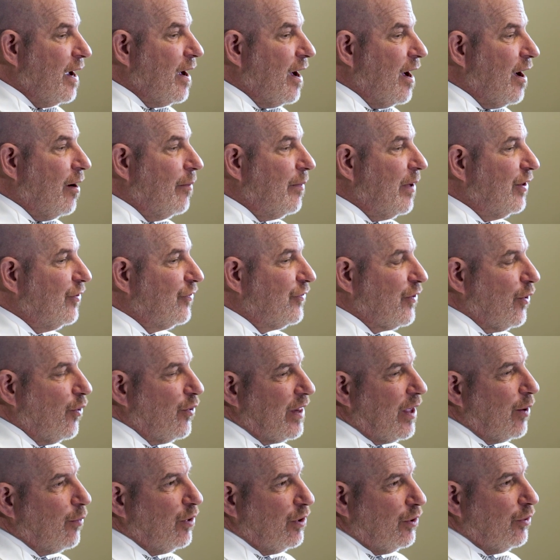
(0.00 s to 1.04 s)
And so
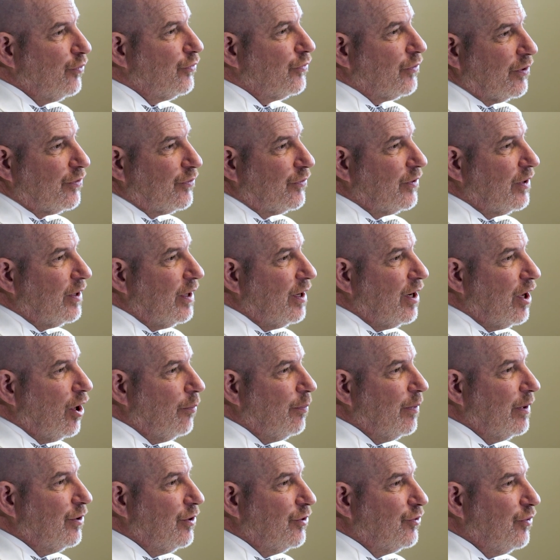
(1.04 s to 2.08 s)
they were useless in
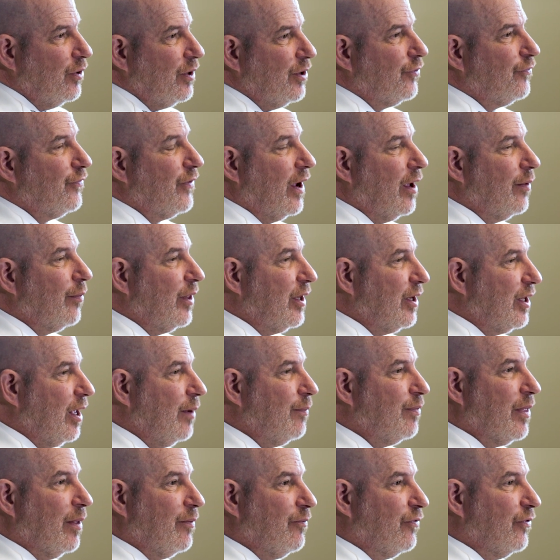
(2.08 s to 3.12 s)
helping to treat his family and
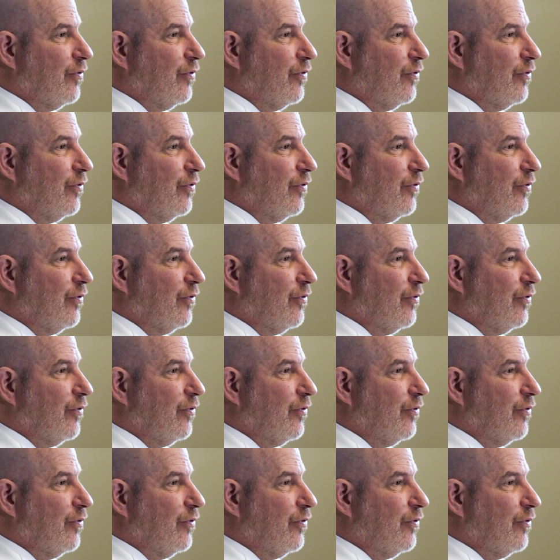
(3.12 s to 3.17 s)
keep them